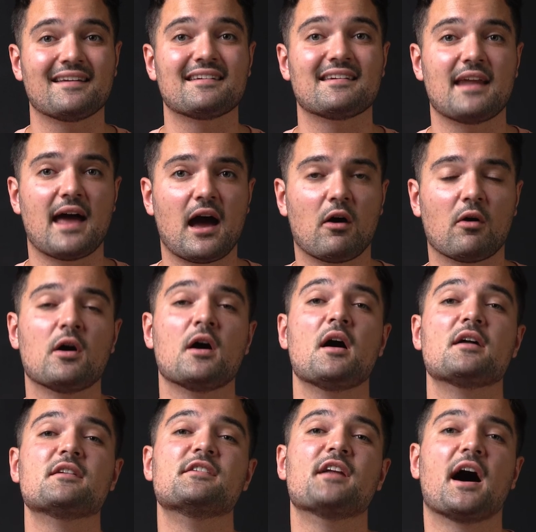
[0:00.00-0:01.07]
Now,
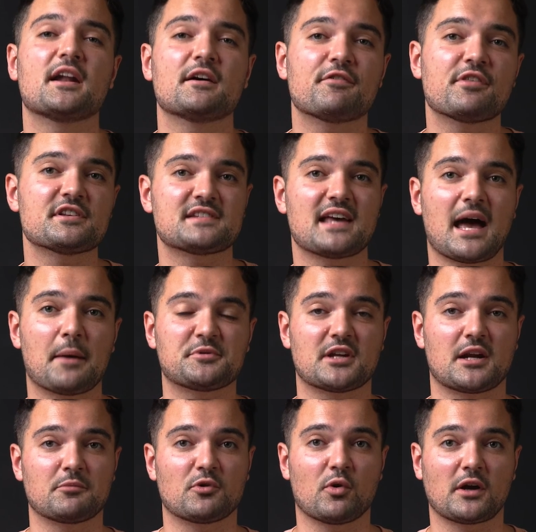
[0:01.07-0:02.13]
none of the zaps
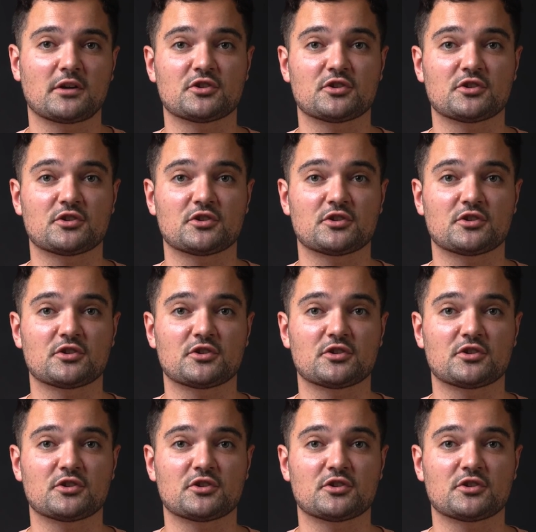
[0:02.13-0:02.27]
that I'm going